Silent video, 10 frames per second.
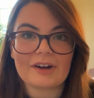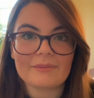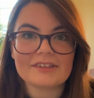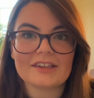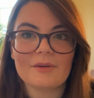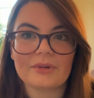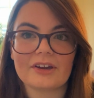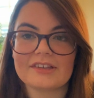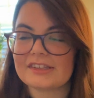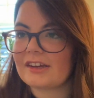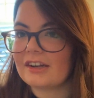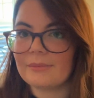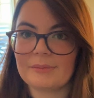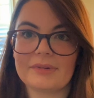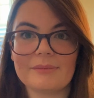this up because it's going to be
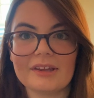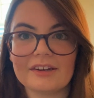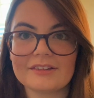blimmin'